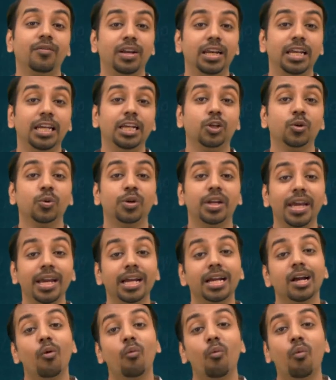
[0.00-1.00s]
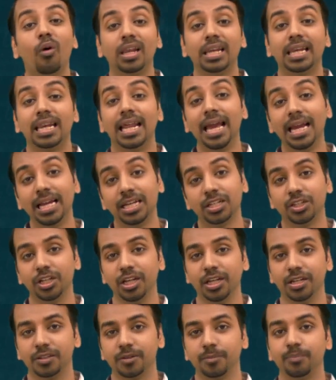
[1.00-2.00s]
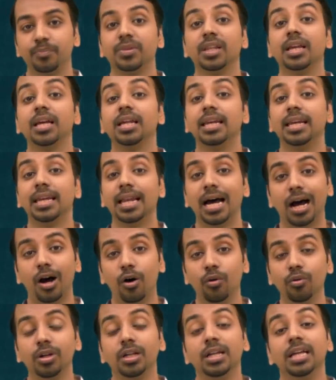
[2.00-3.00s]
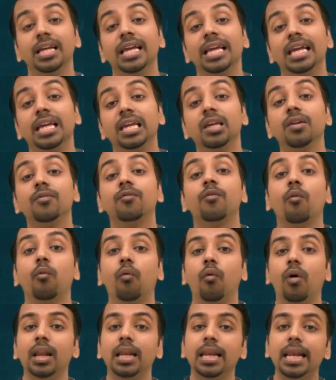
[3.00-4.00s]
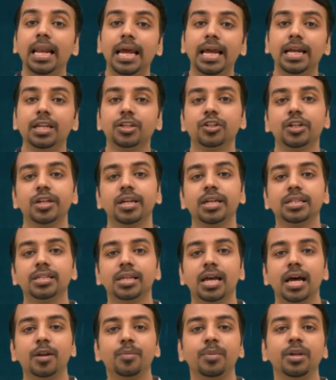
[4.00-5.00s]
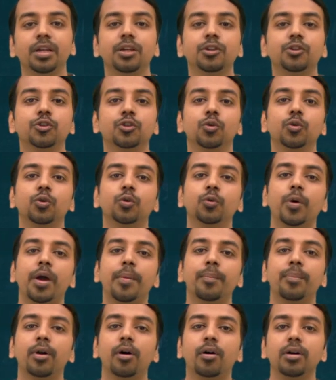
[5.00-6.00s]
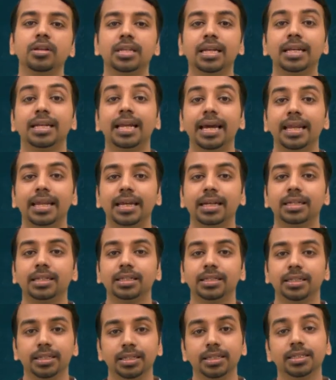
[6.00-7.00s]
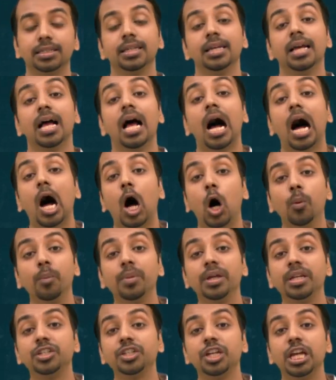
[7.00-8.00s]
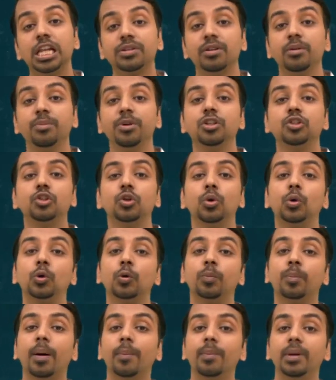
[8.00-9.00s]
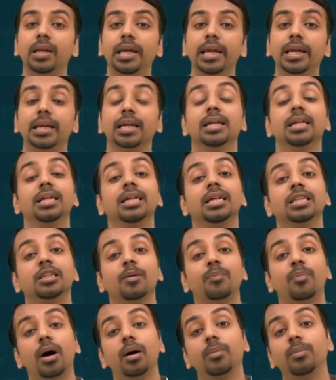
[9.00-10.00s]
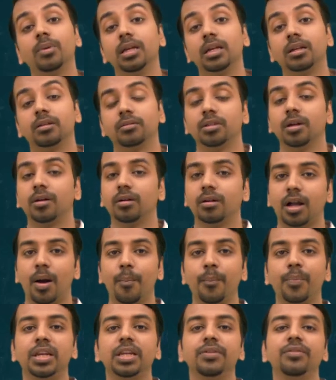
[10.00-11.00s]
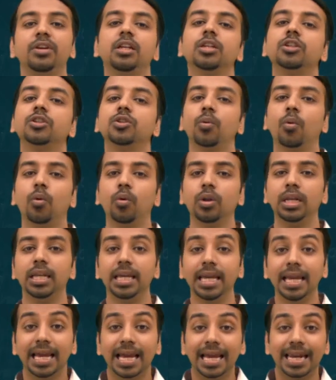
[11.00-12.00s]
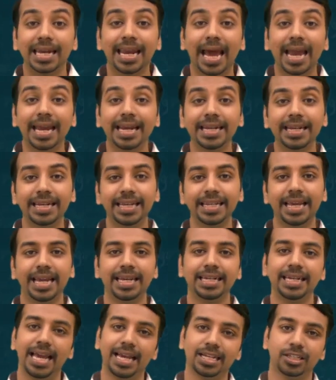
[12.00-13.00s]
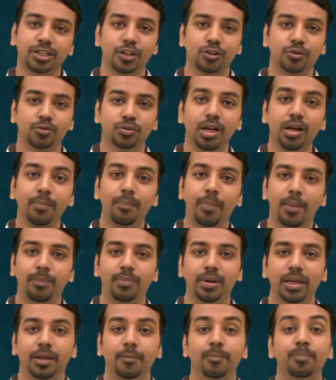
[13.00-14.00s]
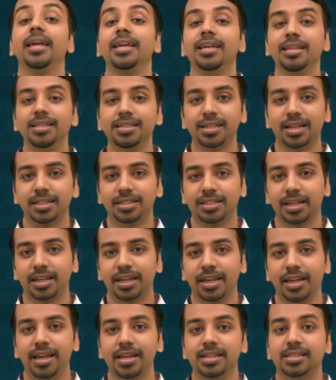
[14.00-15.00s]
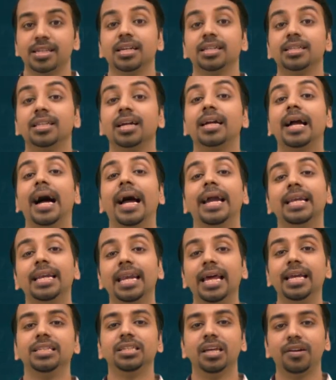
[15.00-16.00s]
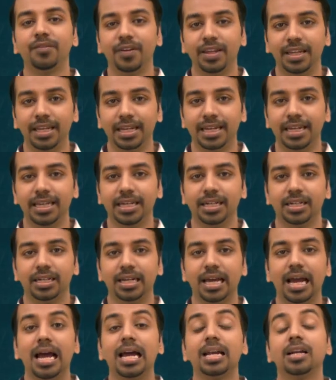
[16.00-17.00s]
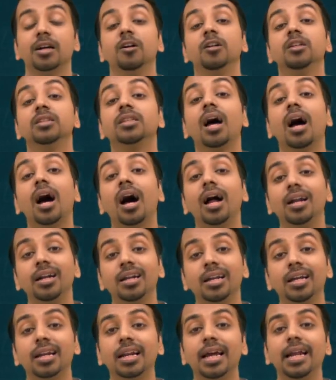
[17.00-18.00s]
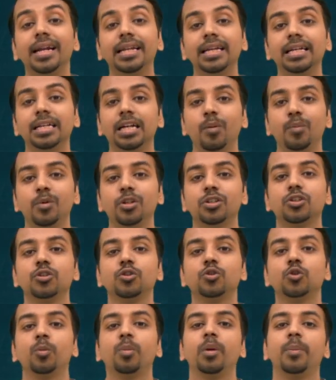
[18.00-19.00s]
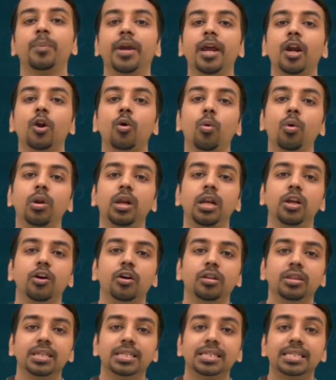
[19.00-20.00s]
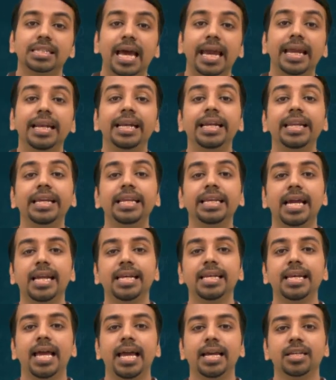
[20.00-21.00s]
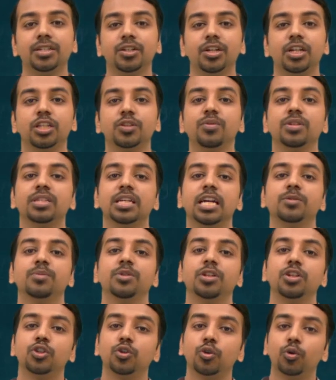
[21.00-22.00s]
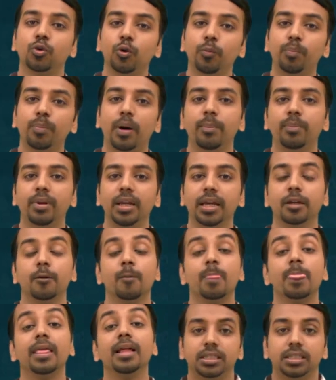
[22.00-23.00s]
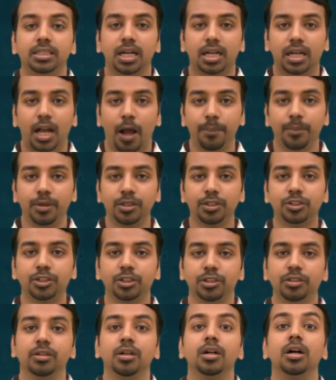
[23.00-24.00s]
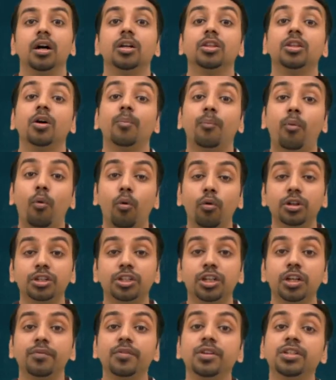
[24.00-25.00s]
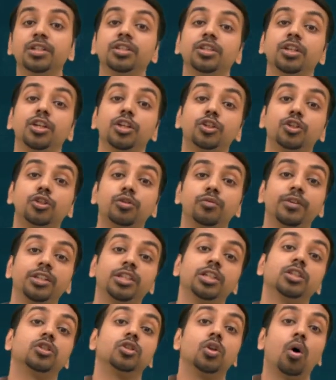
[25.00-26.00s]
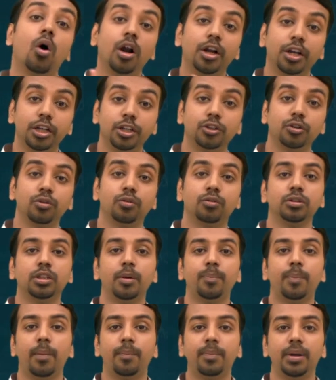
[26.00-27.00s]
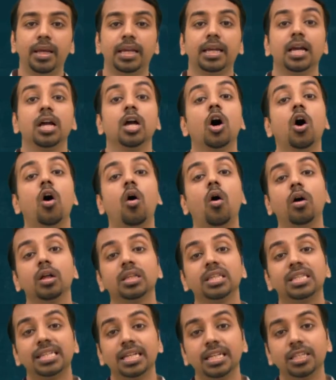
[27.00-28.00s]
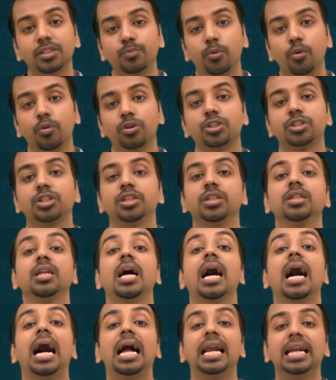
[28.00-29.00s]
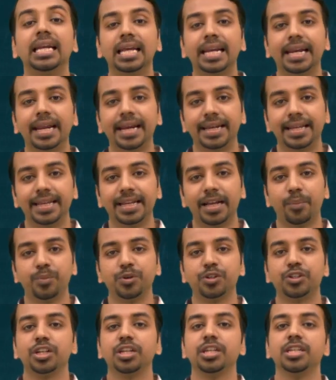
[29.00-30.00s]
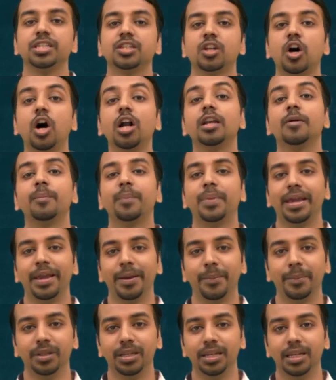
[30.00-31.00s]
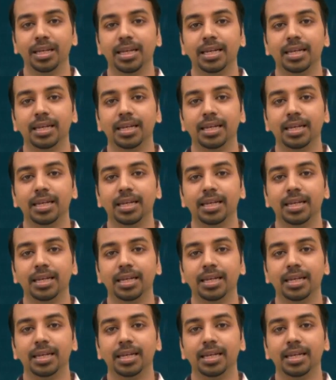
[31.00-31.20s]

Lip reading: willing to take 1 lakh shares. Now, if 1 lakh shares are being issued to employees and directors, how many shares will be issued to public? The company will issue only 99 lakh shares to the public. In such a case, the guidelines are very clear that the underwriting commission should be paid only on this 99 lakh shares which has been issued to public. The commission, the portion which is not issued to the public, on such portion underwriting commission is not payable.